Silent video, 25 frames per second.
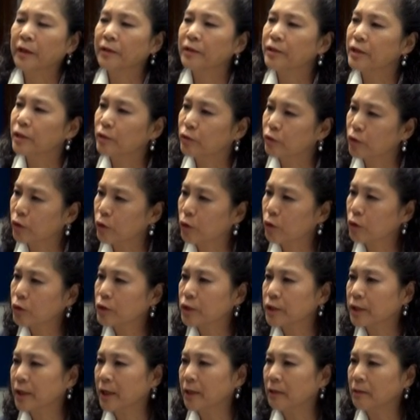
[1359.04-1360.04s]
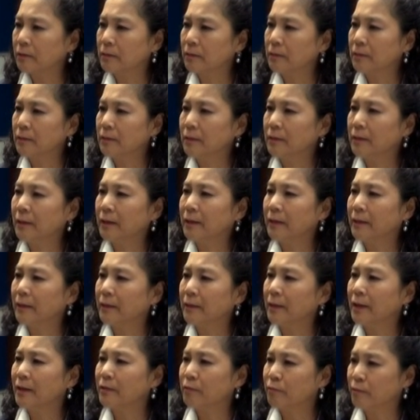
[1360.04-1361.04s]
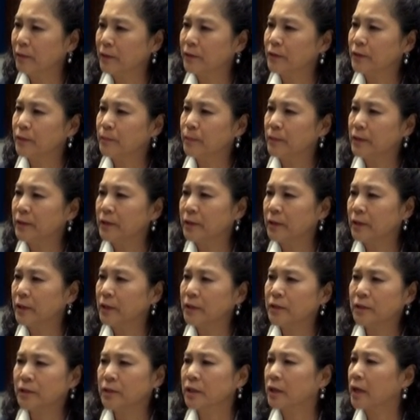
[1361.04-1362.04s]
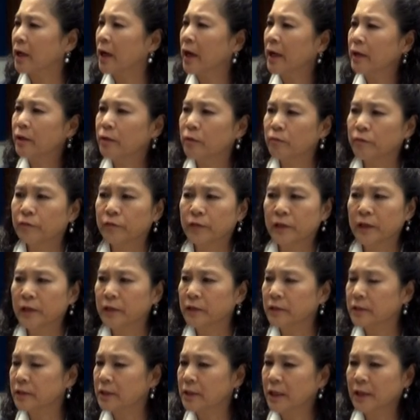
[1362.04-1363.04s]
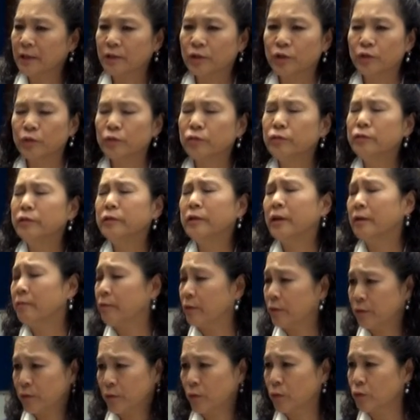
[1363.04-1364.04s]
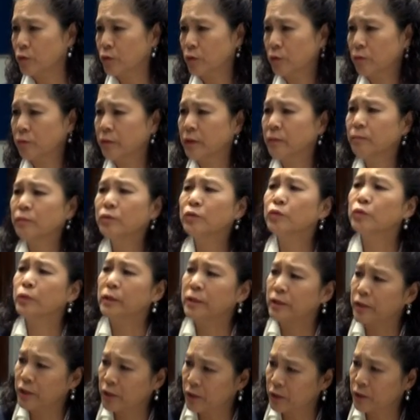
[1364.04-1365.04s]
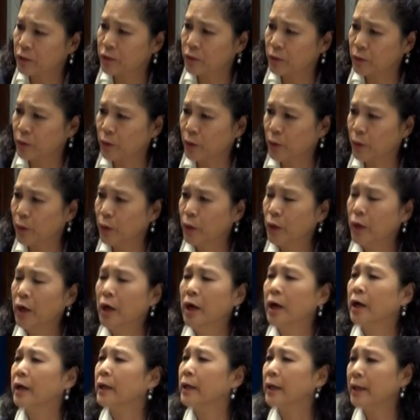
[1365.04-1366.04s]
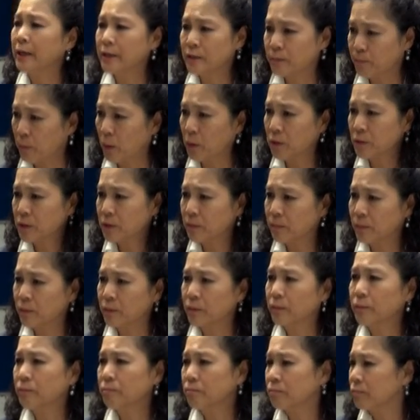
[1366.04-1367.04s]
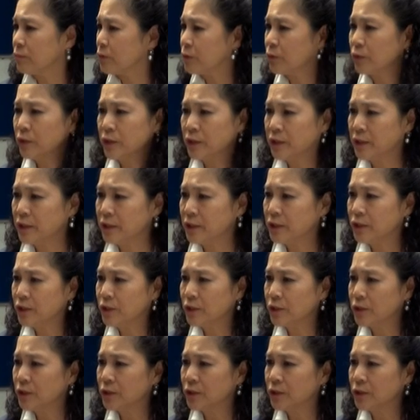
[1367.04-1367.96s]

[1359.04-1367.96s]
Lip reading: Technological advancement is the kind of things that you never thought of even 20 years ago is possible. 3D